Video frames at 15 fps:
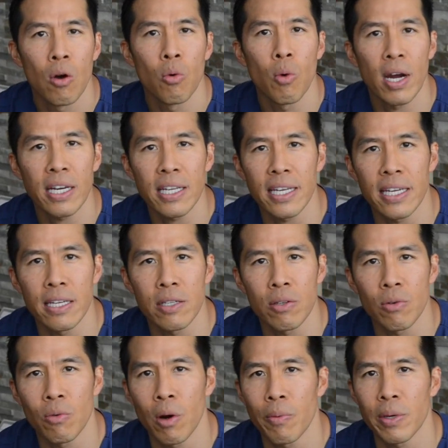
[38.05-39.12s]
One is
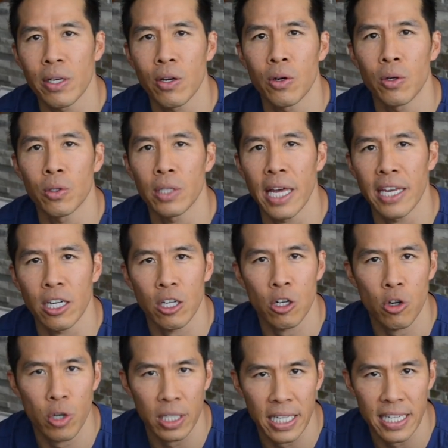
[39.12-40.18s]
what we call an
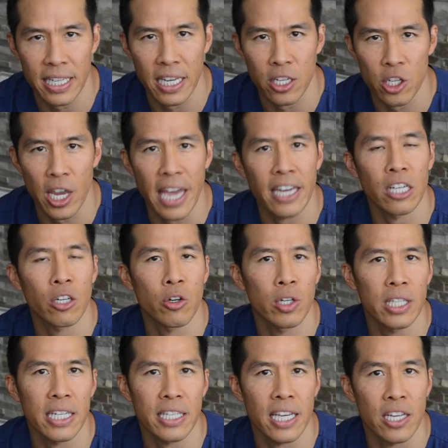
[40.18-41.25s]
acrylic denture. An
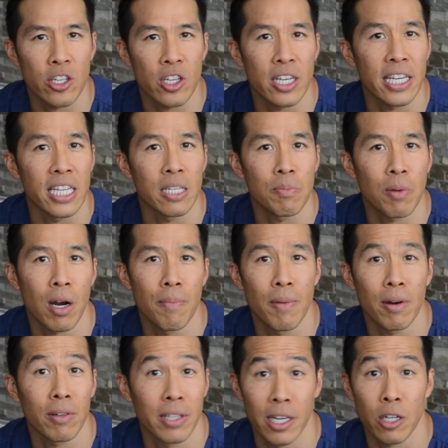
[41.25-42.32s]
acrylic denture is
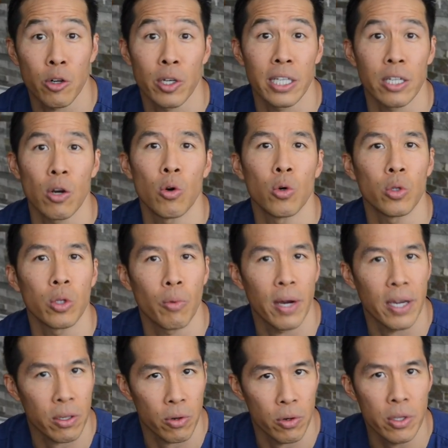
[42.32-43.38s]
primarily acrylic all the
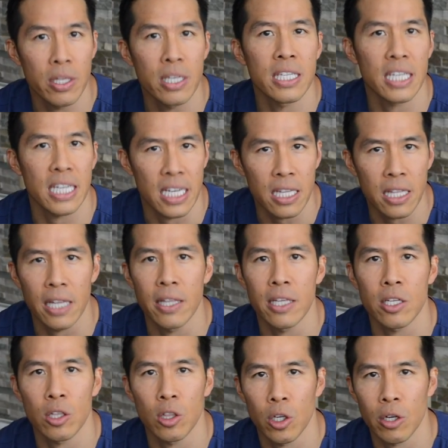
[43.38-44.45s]
way through the teeth, and
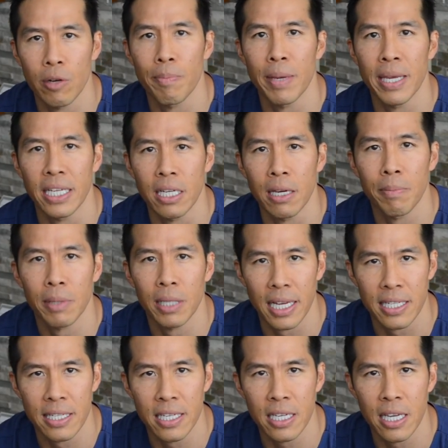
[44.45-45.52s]
there's a lot of pink
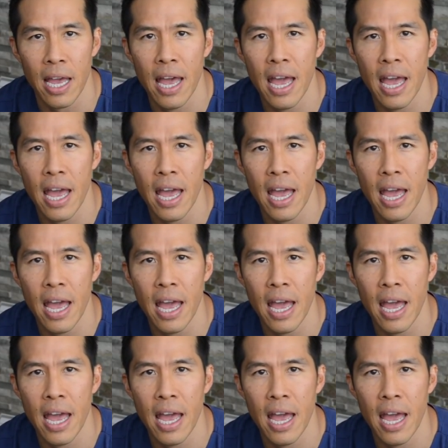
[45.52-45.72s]
plastic.